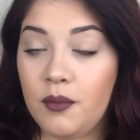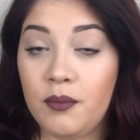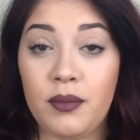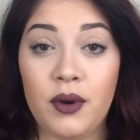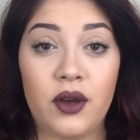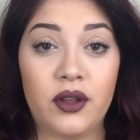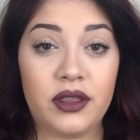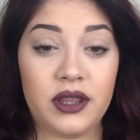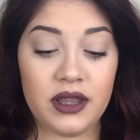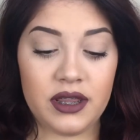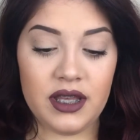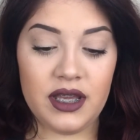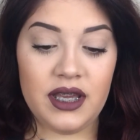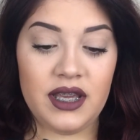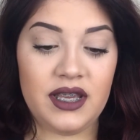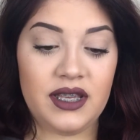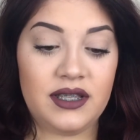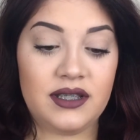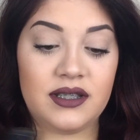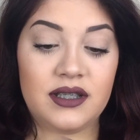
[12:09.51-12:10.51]
Both of
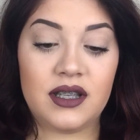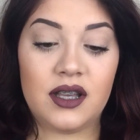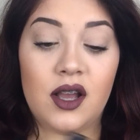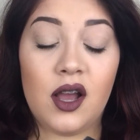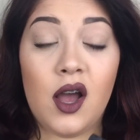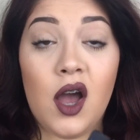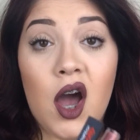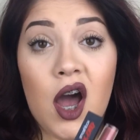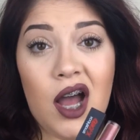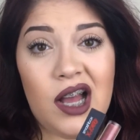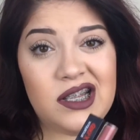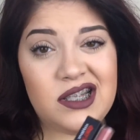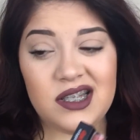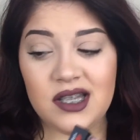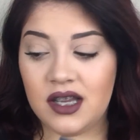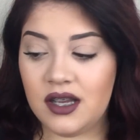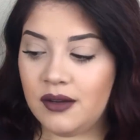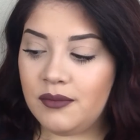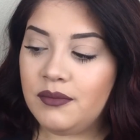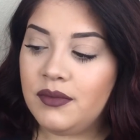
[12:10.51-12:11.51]
these,
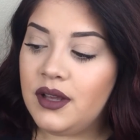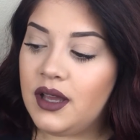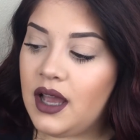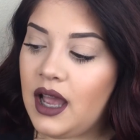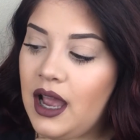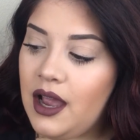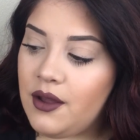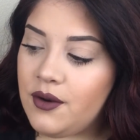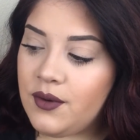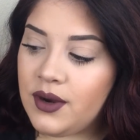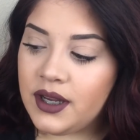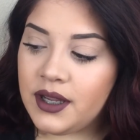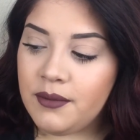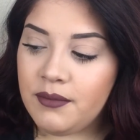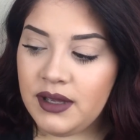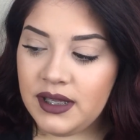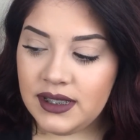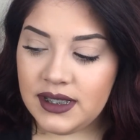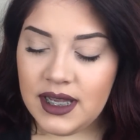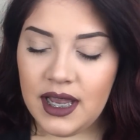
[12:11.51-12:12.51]
awesome. I would
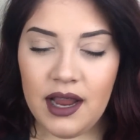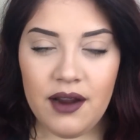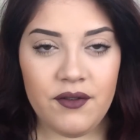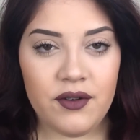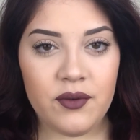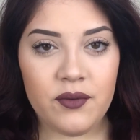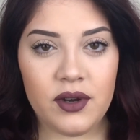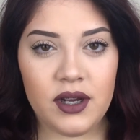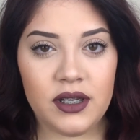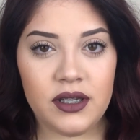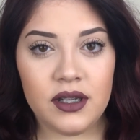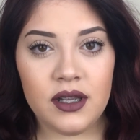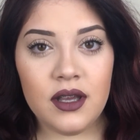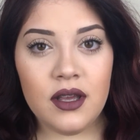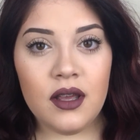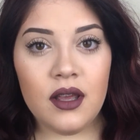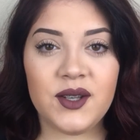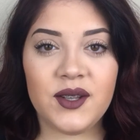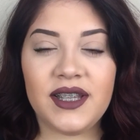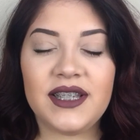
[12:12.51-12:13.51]
recommend to everyone.
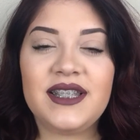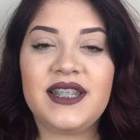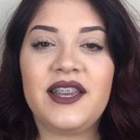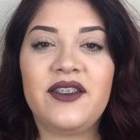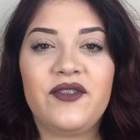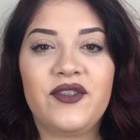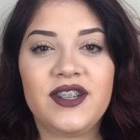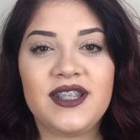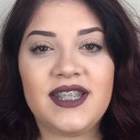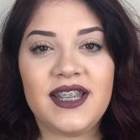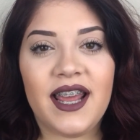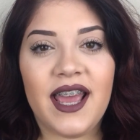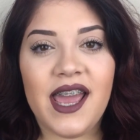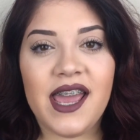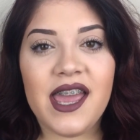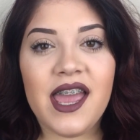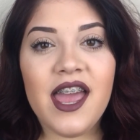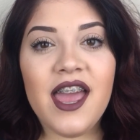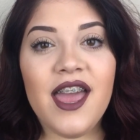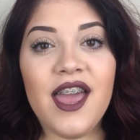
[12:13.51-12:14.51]
So that's it for
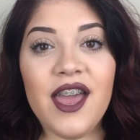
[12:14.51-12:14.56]
today.